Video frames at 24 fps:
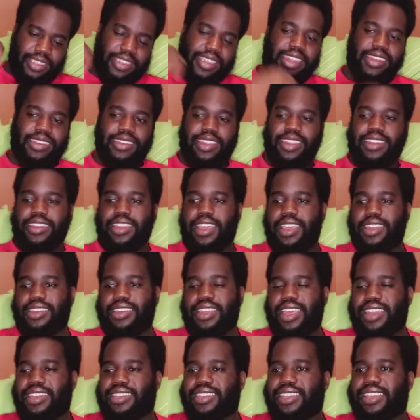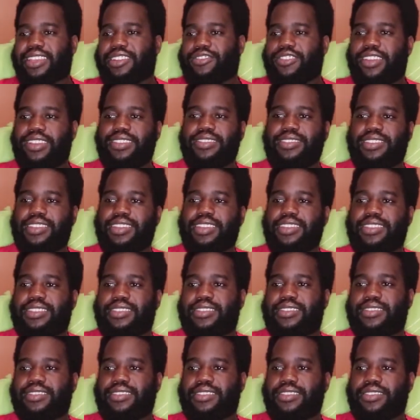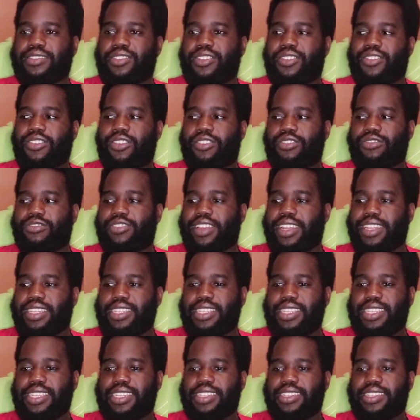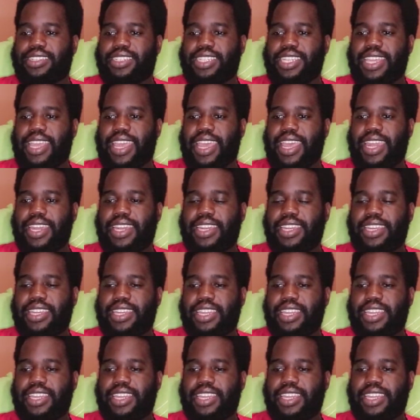and Dick Grayson is already dead.